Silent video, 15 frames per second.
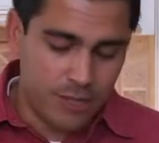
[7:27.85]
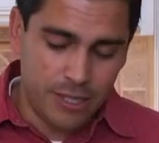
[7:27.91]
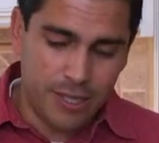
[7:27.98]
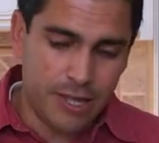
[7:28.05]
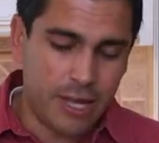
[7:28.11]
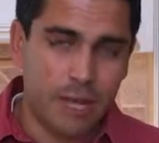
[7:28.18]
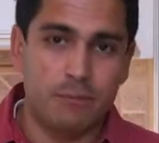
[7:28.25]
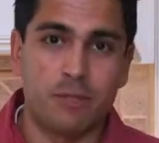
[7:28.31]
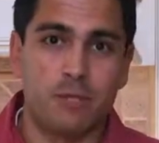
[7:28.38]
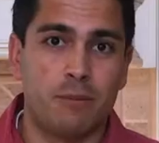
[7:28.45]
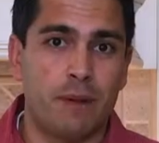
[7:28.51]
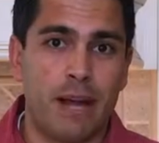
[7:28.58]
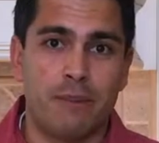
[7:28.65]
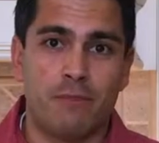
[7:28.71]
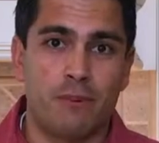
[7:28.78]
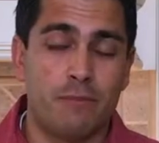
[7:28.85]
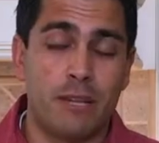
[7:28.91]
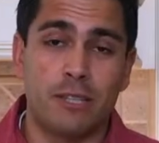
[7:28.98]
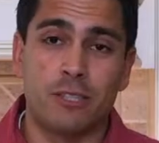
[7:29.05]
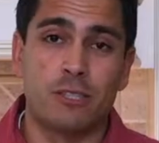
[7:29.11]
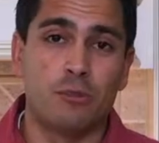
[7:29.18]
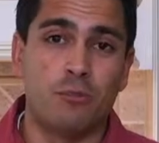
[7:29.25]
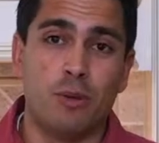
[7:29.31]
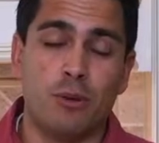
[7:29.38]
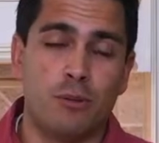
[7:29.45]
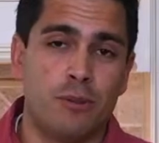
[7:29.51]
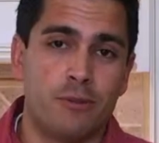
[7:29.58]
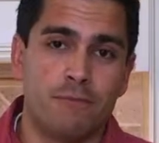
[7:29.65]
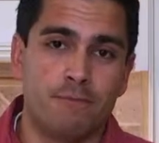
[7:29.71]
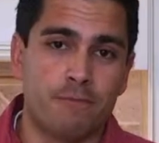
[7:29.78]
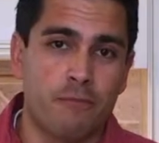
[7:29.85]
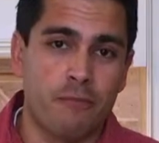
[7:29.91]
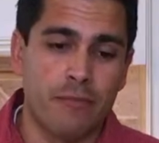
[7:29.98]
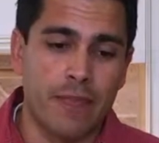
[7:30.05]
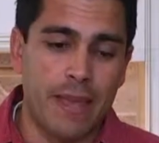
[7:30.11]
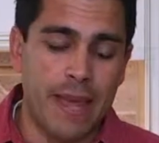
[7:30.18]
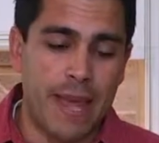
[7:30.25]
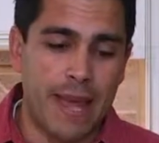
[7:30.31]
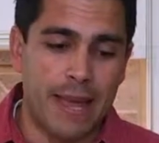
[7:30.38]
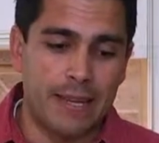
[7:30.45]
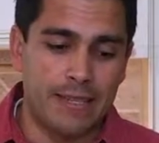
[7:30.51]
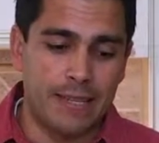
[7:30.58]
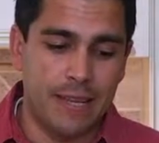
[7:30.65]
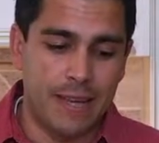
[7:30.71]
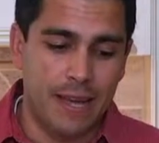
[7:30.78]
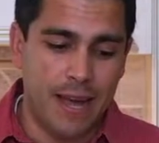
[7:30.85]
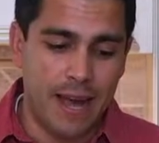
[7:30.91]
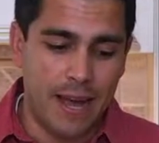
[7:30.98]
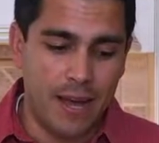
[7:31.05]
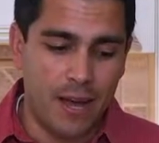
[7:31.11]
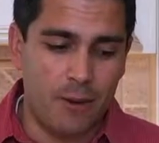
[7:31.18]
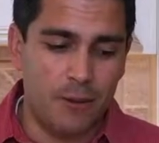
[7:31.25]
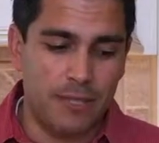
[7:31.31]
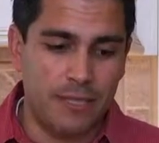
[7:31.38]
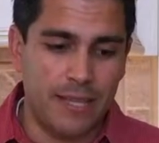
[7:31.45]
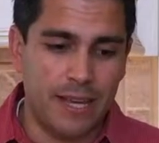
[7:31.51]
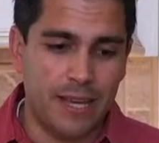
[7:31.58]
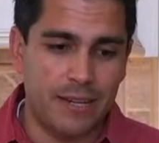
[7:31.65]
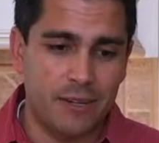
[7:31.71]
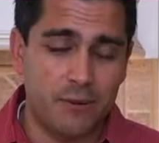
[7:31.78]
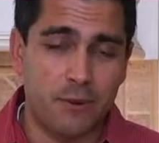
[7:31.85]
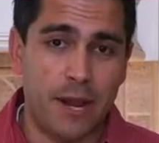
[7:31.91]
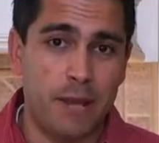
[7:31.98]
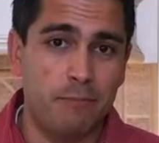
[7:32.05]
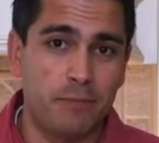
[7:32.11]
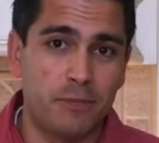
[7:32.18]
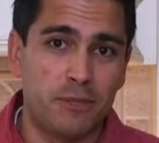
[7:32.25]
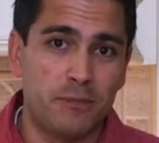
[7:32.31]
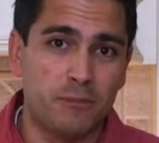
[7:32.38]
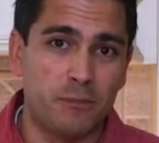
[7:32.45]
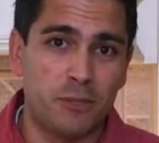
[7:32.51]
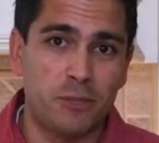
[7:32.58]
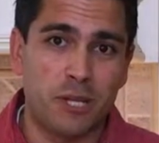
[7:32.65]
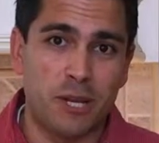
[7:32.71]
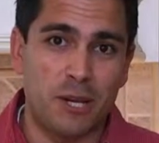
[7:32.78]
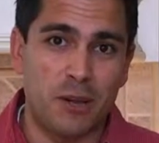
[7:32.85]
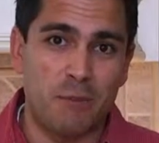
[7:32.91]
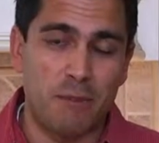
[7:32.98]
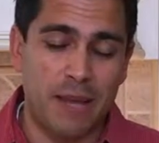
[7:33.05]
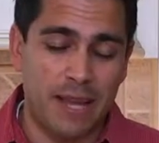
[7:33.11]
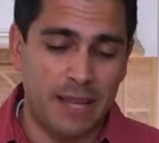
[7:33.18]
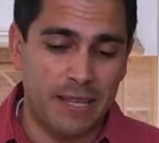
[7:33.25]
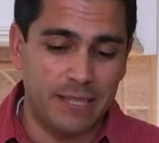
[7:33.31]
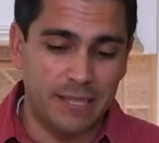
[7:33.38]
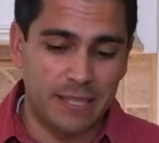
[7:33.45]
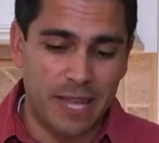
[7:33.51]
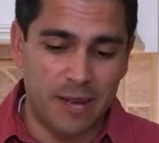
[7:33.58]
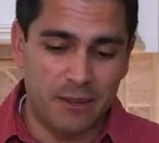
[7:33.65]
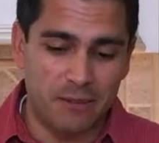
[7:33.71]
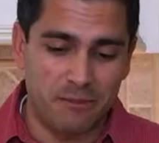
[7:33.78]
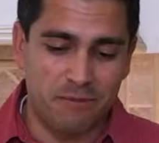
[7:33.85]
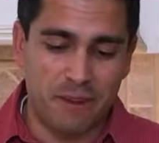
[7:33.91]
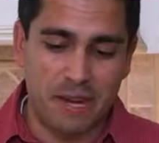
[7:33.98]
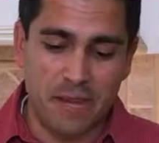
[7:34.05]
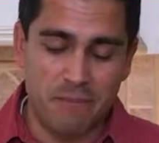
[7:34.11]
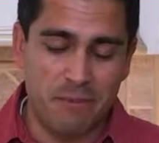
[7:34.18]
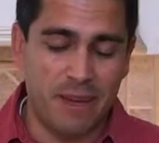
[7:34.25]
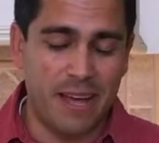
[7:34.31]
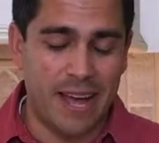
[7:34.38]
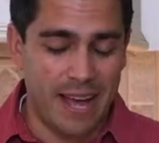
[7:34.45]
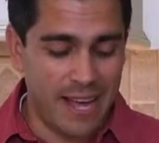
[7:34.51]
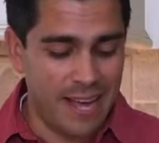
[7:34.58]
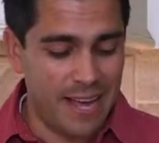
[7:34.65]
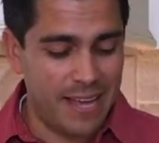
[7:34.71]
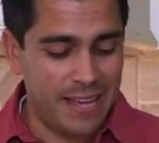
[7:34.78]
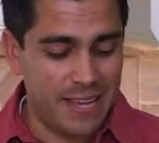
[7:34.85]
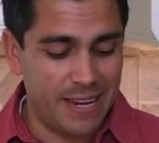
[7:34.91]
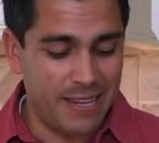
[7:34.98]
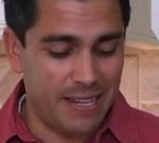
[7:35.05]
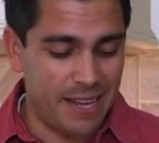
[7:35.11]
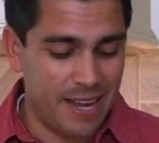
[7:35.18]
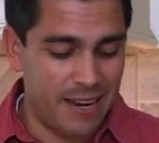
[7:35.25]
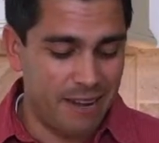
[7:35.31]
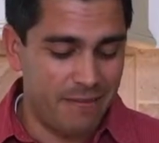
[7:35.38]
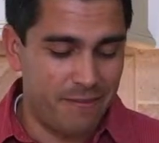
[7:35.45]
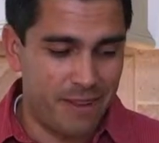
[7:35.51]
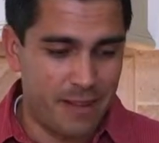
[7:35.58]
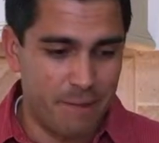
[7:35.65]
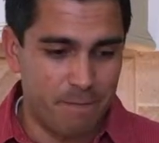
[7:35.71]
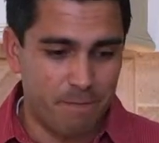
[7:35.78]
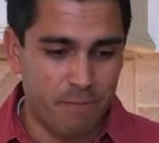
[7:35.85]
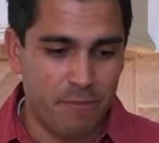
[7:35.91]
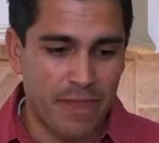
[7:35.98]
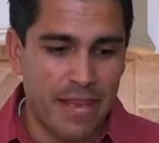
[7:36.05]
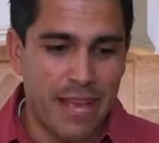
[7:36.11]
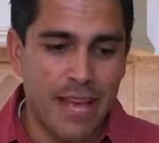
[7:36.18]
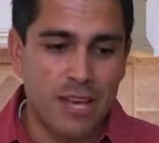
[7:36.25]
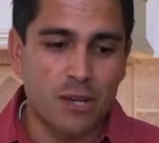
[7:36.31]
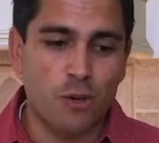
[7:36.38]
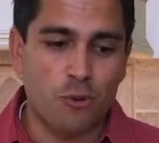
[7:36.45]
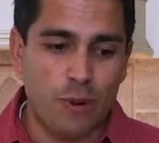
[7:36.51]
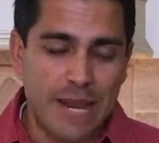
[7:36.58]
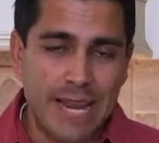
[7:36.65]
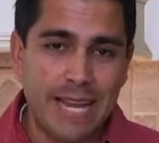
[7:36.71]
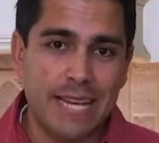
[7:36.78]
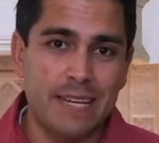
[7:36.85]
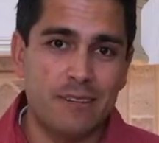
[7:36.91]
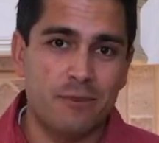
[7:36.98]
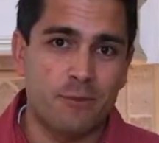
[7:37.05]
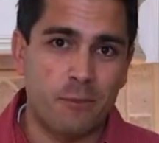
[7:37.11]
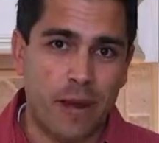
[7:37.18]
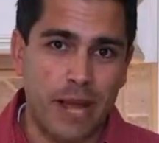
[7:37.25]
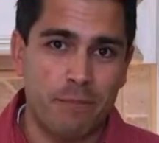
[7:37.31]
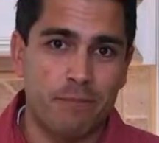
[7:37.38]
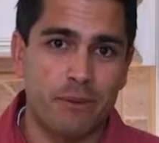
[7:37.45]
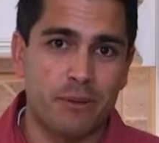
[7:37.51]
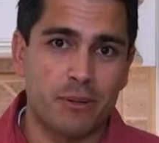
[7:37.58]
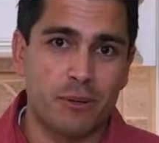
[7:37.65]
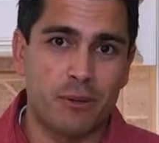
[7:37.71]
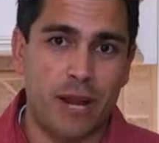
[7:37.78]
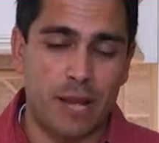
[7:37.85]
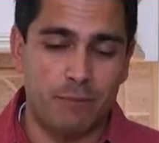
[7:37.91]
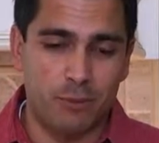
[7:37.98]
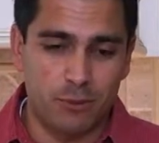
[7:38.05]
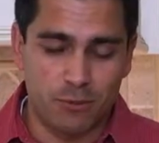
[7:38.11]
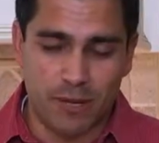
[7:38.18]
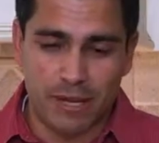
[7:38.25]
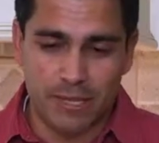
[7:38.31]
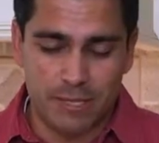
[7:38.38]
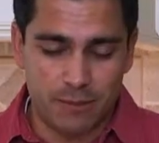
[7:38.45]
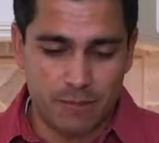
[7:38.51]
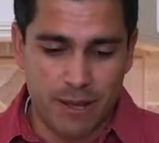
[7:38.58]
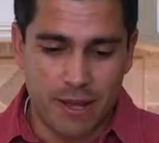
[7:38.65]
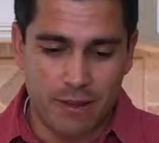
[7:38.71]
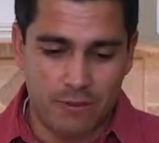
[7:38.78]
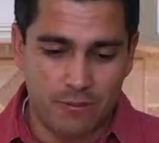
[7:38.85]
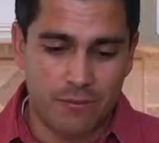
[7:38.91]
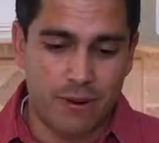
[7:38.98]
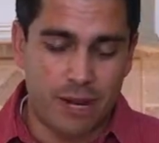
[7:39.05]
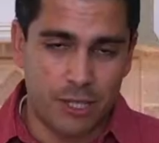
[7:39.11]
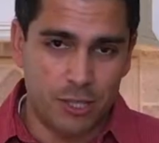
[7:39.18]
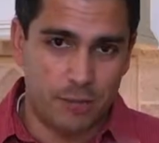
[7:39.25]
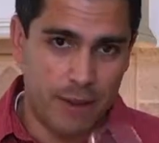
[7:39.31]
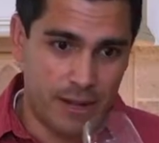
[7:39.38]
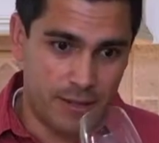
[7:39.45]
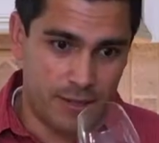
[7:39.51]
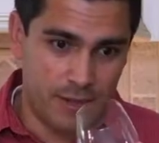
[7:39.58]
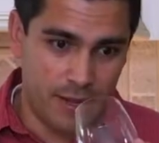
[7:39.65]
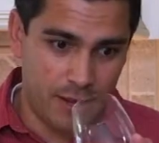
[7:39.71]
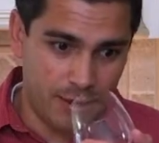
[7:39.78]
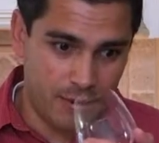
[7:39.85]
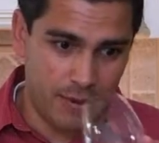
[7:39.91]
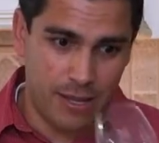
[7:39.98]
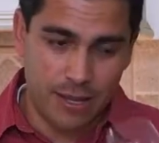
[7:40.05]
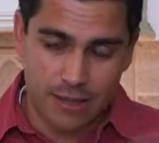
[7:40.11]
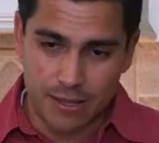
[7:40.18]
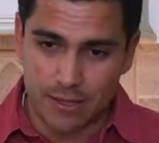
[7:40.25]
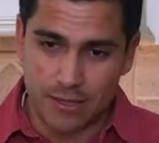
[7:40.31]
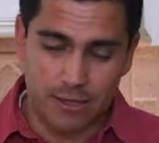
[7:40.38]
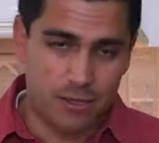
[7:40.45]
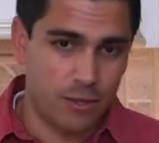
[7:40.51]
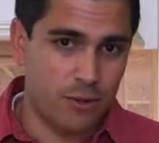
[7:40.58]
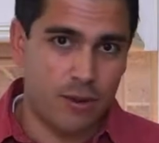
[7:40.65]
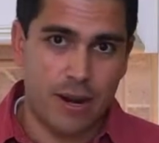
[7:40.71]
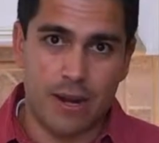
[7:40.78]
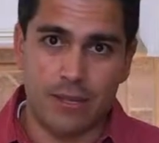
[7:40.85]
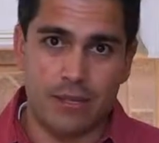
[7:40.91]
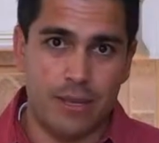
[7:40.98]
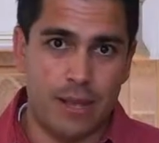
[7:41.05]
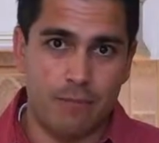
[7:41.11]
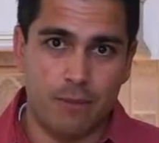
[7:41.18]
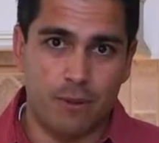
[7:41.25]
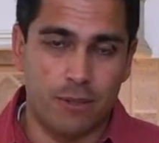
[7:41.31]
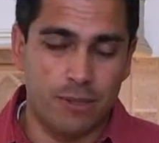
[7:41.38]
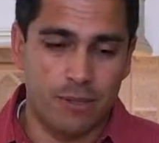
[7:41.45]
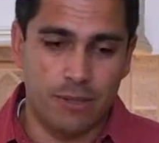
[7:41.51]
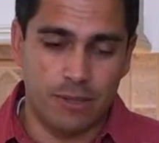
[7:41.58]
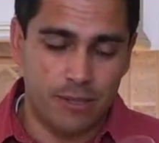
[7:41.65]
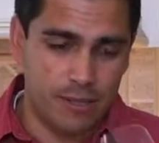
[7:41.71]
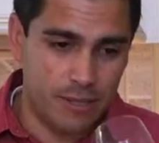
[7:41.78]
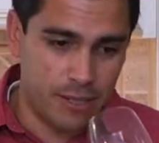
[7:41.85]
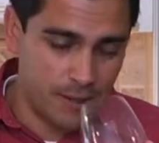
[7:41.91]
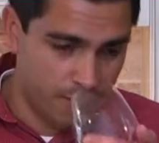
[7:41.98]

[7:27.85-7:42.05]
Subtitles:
thing that comes to mind for me is smooth. And I always get grapes, which I know may sound funny, but I get a lot of green, ripe grapes when I smell fresh Manzanillo. And this is a great example. This is